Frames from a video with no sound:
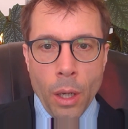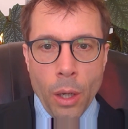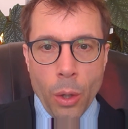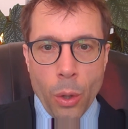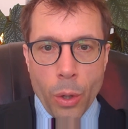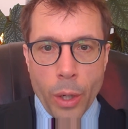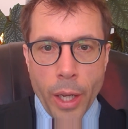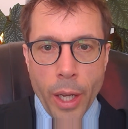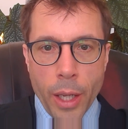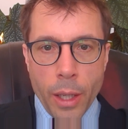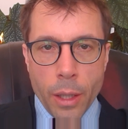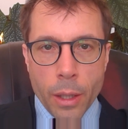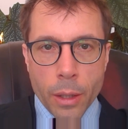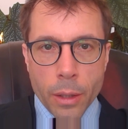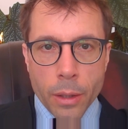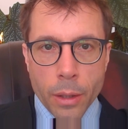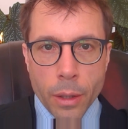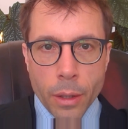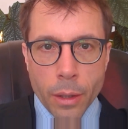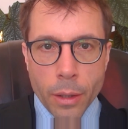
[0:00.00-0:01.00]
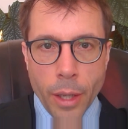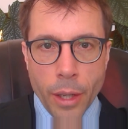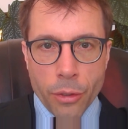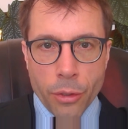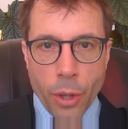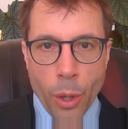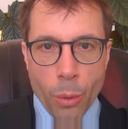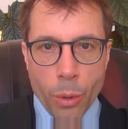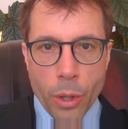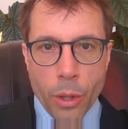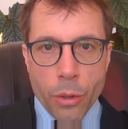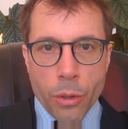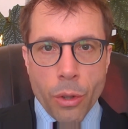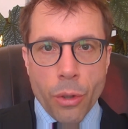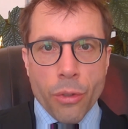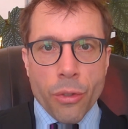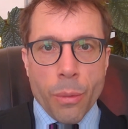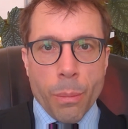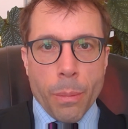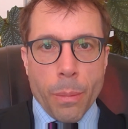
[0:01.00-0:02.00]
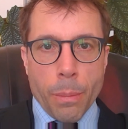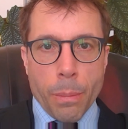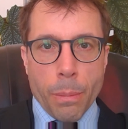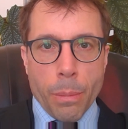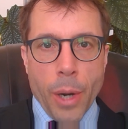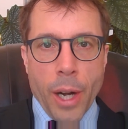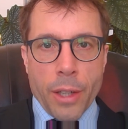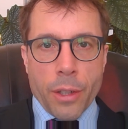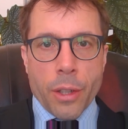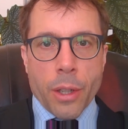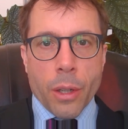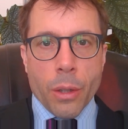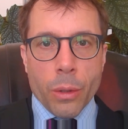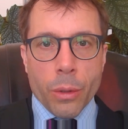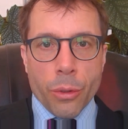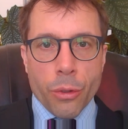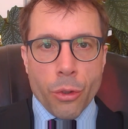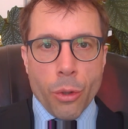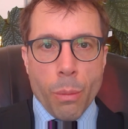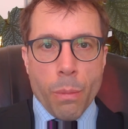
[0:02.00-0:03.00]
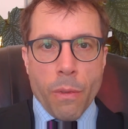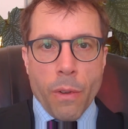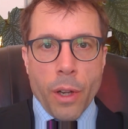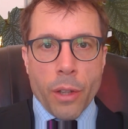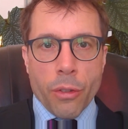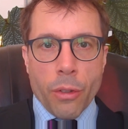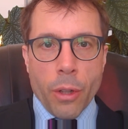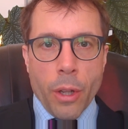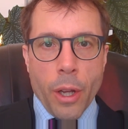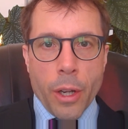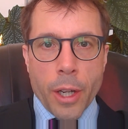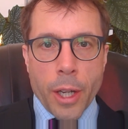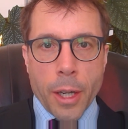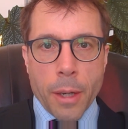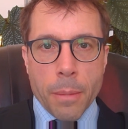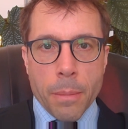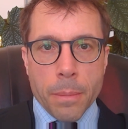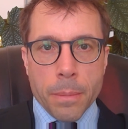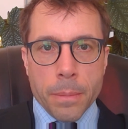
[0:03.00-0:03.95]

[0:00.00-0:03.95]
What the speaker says: Okay, let's go on and do some practical supervised learning.